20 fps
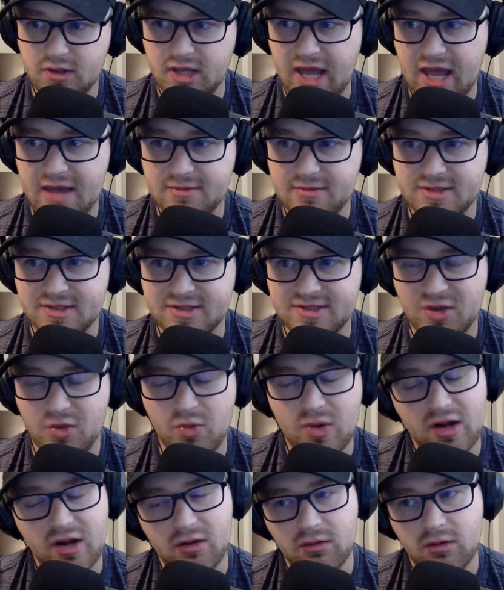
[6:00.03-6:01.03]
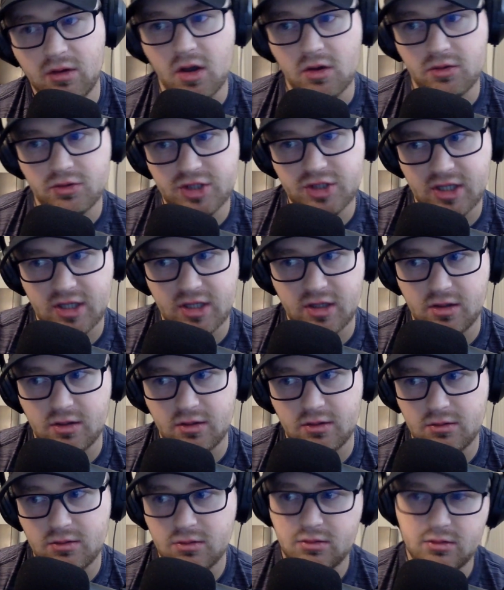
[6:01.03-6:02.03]
games, it's like, well, coaching,
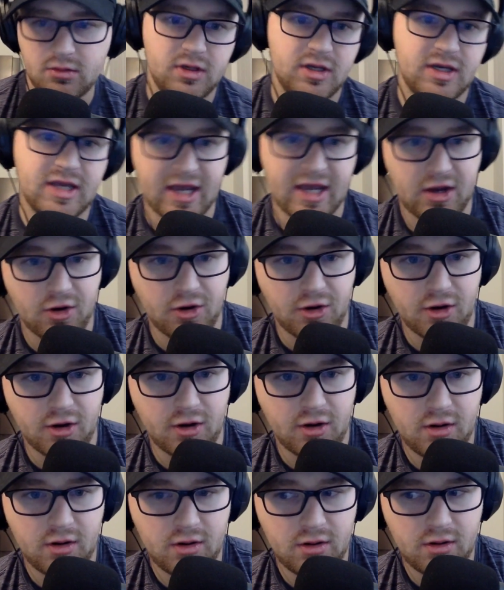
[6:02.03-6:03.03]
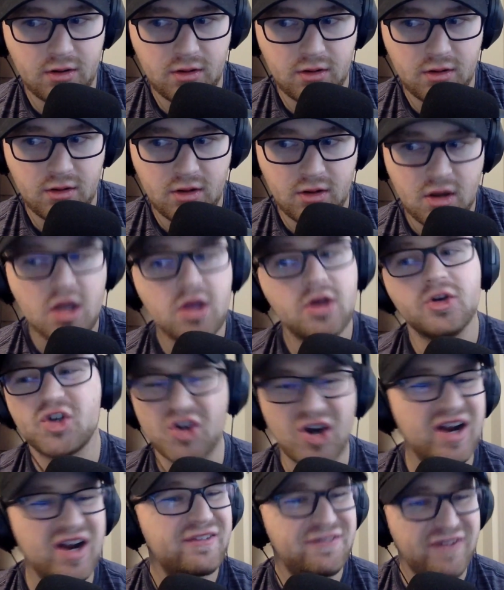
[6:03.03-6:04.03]
kicker. You're
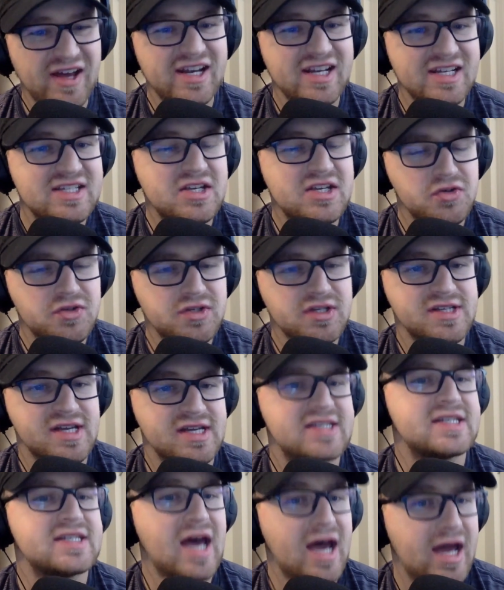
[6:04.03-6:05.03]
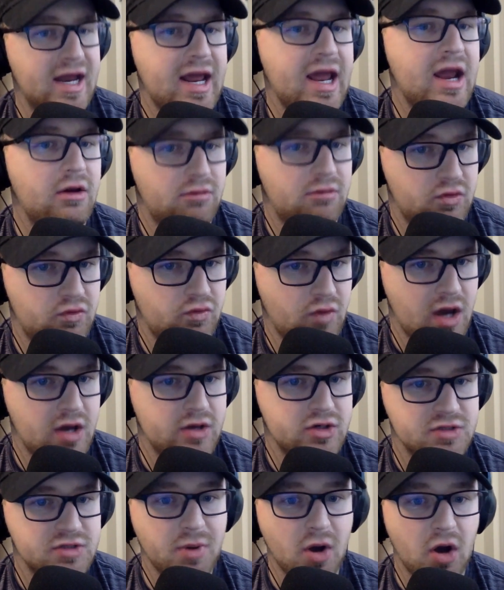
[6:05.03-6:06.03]
trying to find excuses as not Aaron
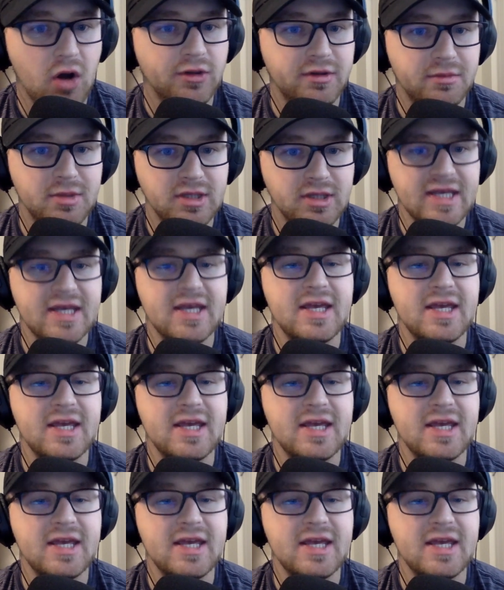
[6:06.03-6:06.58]
Rodgers, but ultimately